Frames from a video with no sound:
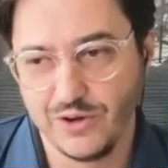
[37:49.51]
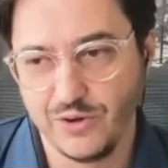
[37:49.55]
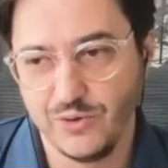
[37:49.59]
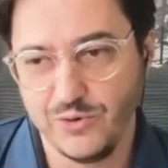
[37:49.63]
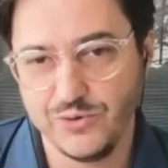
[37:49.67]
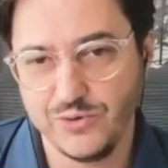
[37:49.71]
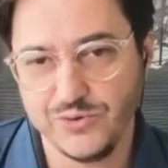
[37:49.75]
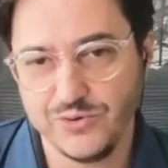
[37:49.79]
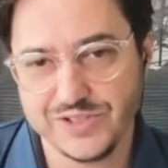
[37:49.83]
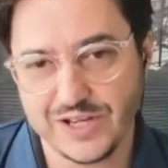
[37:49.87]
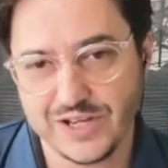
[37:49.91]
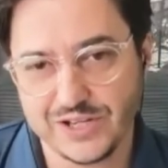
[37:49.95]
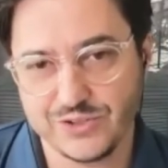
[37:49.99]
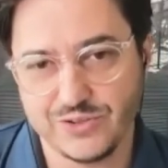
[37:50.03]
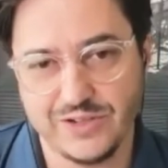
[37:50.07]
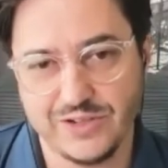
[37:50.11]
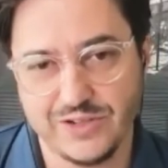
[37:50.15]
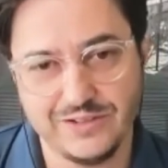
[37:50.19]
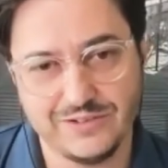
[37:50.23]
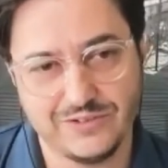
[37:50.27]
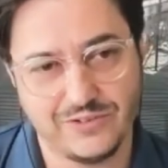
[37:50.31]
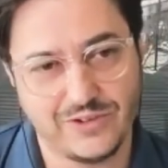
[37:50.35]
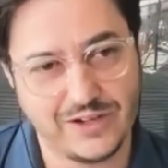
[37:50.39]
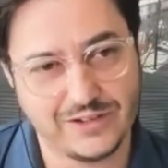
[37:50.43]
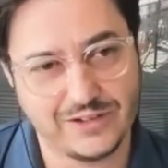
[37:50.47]
Who's actually
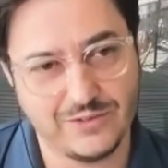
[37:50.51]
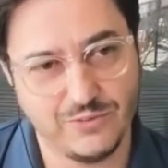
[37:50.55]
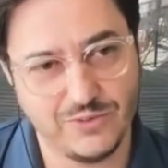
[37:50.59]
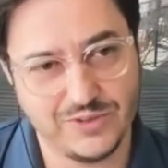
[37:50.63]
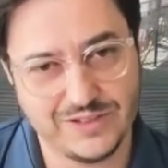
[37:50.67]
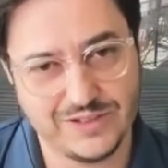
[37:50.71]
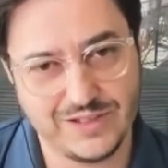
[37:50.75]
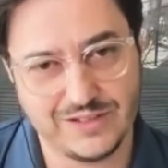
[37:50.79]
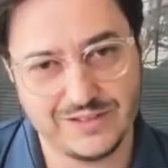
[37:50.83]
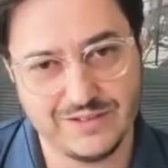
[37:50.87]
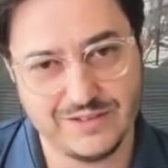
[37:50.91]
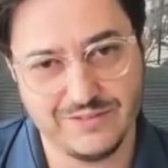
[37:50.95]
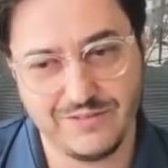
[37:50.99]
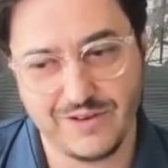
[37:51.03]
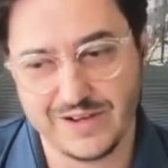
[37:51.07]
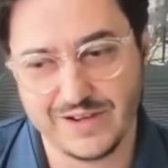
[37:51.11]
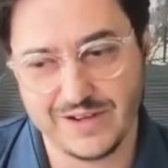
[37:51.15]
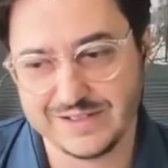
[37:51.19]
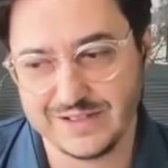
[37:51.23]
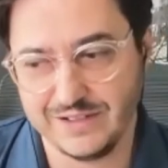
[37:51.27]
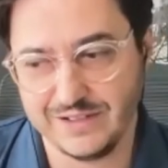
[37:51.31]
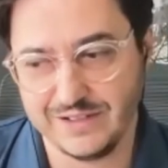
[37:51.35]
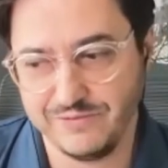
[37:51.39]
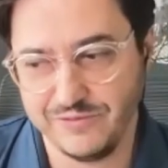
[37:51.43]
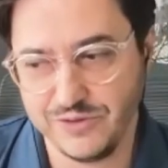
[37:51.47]
interacting with that
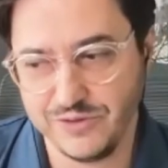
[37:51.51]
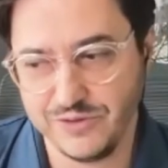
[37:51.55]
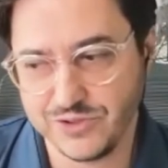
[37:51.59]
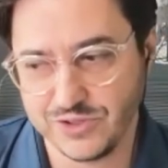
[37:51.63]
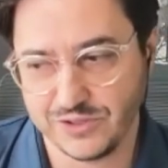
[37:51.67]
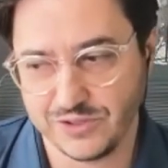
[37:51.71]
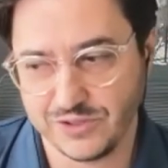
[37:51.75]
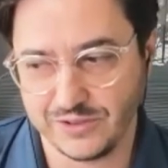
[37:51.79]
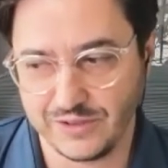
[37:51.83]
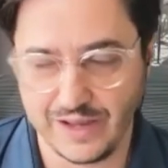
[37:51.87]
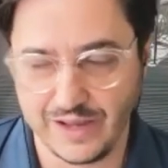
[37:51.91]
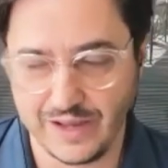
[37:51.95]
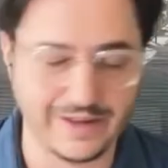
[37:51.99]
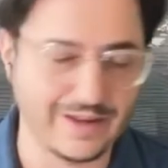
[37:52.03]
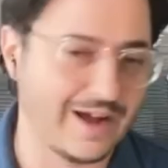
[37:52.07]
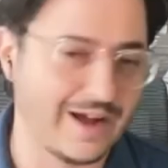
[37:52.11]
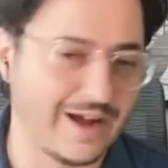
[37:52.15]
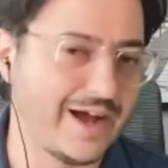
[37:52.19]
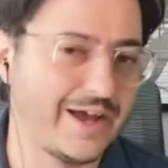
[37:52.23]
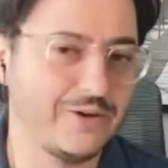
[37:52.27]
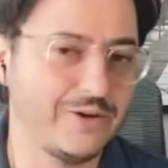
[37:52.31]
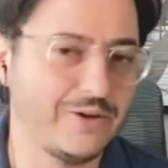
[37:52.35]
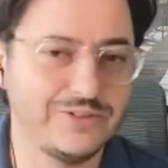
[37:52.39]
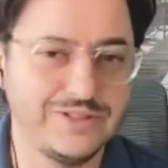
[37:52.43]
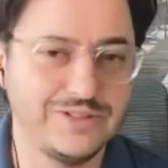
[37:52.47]
device? And in future, like
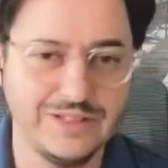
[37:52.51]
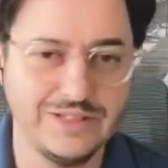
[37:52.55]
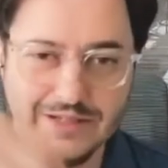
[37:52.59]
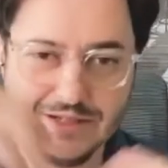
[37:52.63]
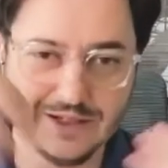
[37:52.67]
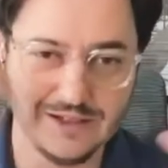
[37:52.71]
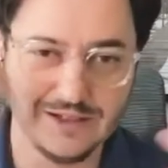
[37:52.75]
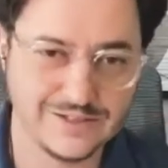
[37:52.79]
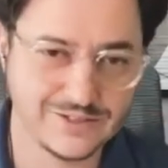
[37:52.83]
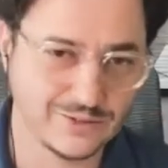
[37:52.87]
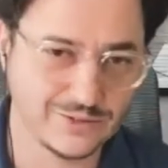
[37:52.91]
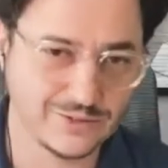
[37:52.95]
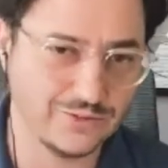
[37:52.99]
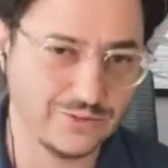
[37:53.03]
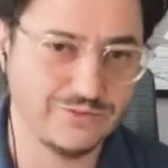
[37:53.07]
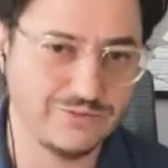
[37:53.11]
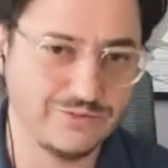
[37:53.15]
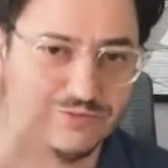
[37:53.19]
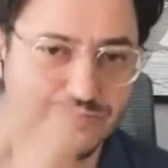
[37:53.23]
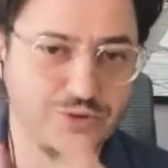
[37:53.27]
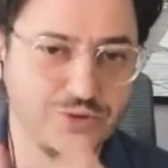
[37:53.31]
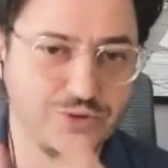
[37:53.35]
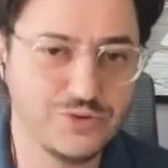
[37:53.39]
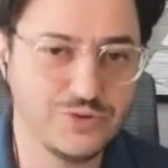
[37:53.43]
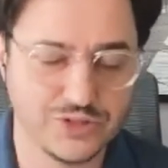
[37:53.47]
IoT sort of
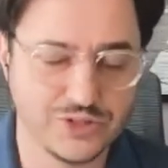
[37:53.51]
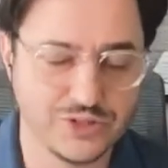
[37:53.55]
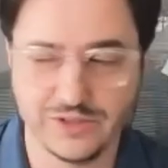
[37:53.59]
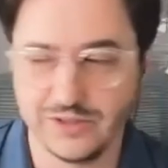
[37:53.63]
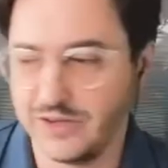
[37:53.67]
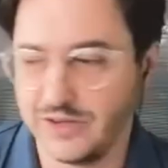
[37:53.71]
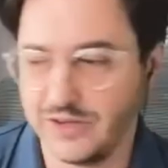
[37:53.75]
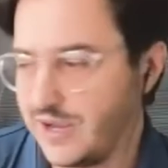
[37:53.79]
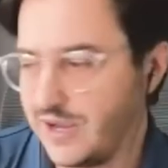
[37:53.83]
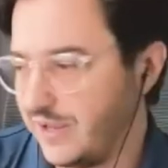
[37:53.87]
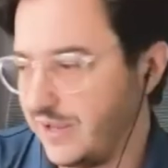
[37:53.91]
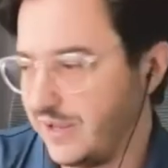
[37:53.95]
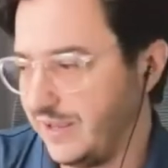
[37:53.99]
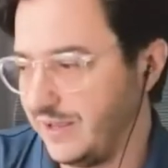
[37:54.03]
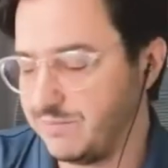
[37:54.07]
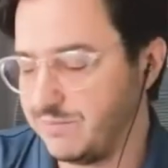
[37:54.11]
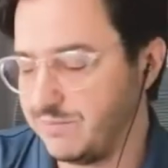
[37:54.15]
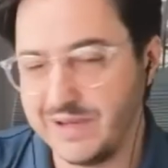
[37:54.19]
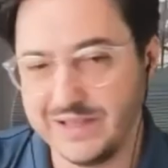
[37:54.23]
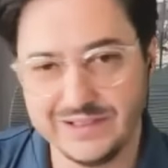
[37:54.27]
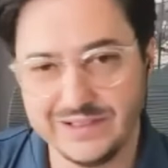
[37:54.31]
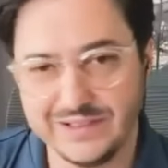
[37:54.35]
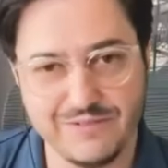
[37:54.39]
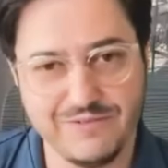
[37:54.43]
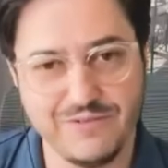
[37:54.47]
future and
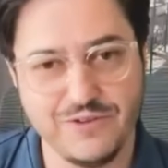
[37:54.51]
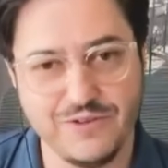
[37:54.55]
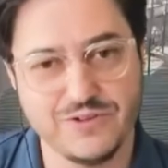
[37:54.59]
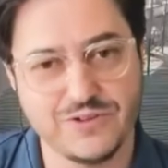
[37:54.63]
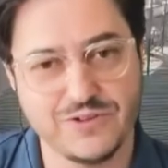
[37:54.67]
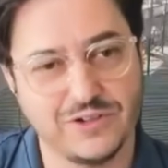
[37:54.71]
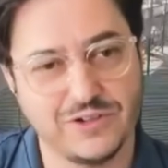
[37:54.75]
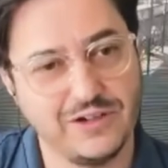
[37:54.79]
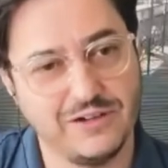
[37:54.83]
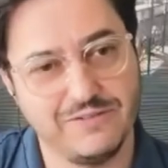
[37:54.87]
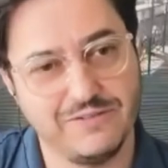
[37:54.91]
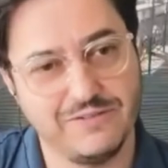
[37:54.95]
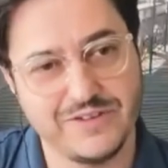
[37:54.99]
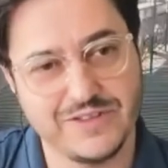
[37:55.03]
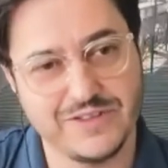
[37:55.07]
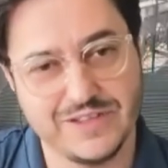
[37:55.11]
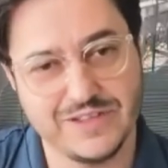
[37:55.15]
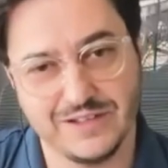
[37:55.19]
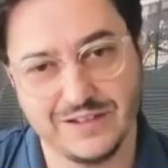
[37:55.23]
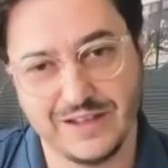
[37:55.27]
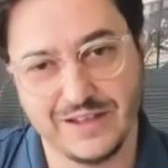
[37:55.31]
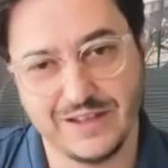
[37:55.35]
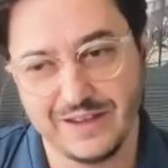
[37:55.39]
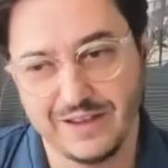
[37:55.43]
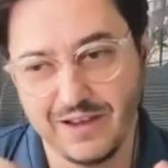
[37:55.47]
meta future and
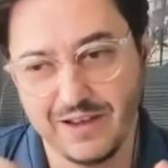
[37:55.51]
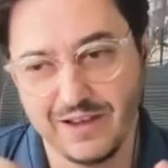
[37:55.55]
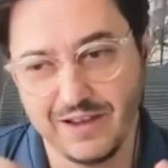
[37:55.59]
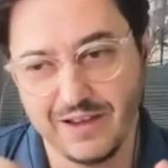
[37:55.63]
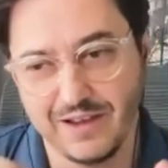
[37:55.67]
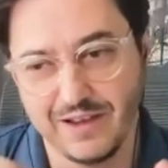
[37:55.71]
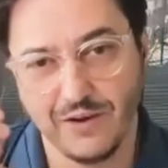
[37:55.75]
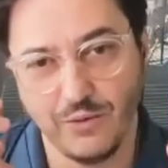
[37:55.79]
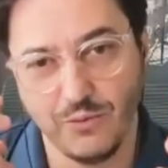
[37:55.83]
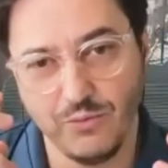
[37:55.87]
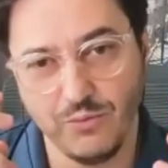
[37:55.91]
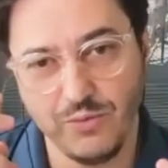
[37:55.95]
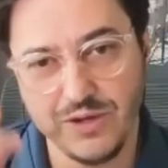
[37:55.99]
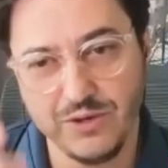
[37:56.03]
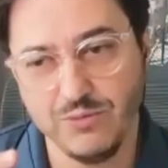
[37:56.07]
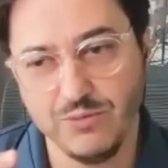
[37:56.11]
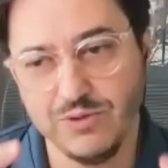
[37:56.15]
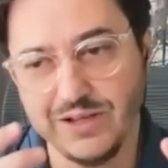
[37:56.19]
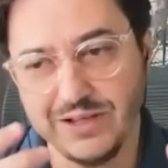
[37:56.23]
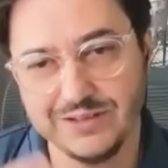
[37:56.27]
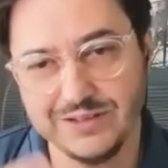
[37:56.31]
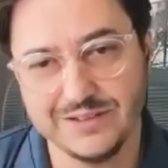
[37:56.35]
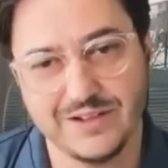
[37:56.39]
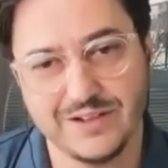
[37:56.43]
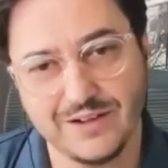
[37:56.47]
everything, like we
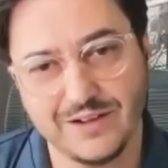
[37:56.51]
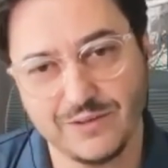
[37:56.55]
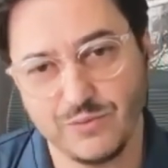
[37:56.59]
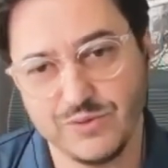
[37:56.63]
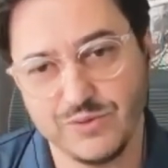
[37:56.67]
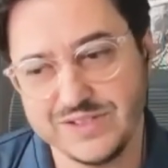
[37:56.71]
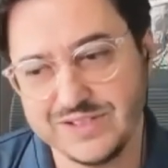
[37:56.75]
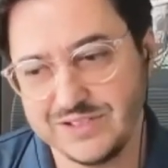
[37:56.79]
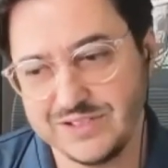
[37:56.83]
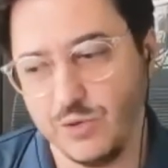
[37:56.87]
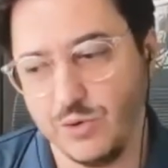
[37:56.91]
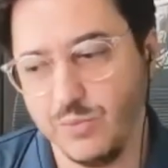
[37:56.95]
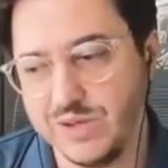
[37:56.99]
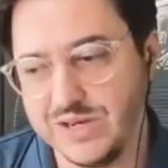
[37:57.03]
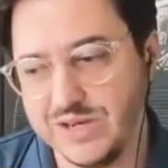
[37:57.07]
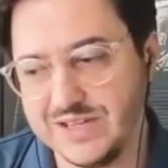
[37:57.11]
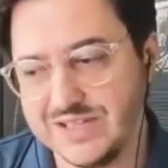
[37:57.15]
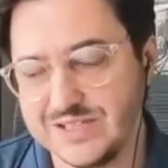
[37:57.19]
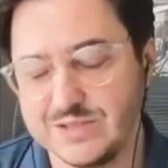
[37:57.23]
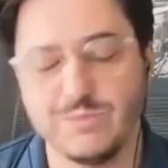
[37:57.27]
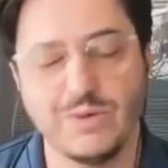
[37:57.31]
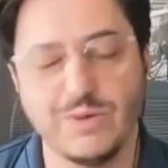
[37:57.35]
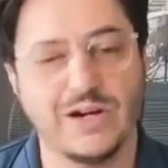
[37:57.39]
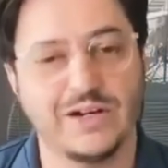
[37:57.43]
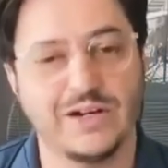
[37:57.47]
will interact with so many
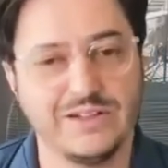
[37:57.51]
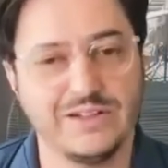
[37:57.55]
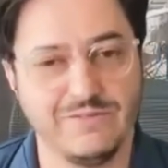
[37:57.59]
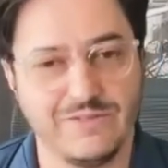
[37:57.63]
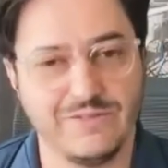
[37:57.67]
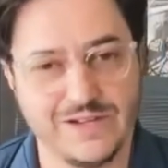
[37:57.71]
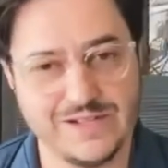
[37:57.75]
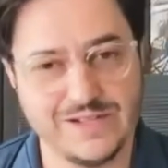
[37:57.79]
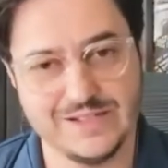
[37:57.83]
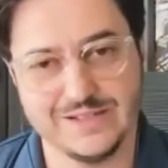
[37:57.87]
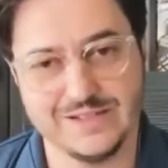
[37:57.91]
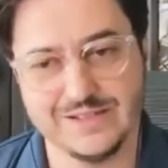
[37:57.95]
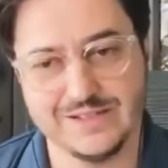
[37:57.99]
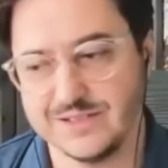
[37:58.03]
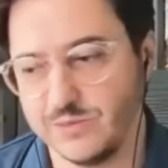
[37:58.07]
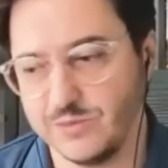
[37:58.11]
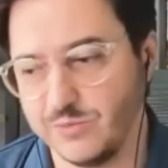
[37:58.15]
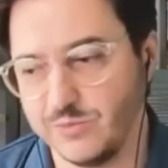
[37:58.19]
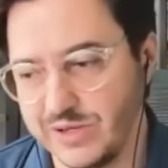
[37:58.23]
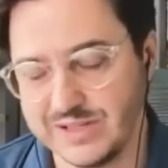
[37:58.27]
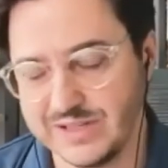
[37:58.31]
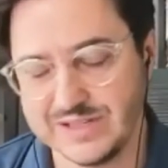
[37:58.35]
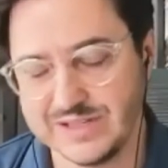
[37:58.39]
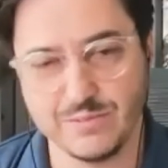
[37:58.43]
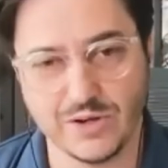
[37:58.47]
smart devices, so
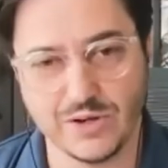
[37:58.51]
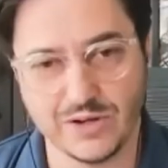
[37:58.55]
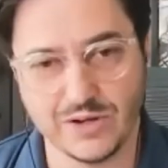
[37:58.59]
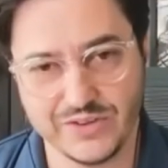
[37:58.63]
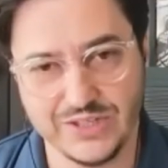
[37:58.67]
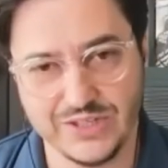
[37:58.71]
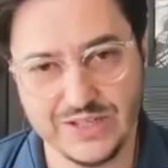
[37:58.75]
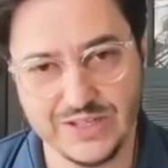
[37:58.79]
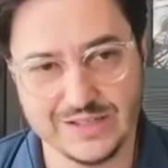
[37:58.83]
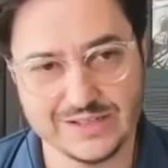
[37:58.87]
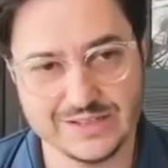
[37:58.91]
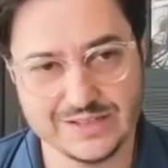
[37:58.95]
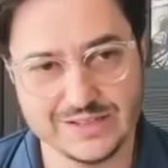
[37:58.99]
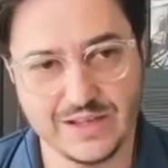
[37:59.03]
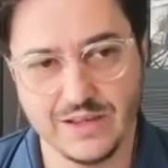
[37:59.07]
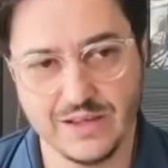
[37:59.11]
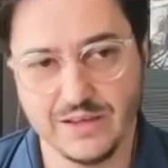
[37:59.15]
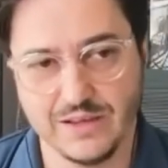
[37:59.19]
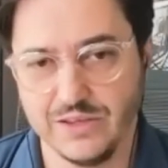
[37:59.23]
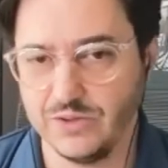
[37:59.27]
many smart things,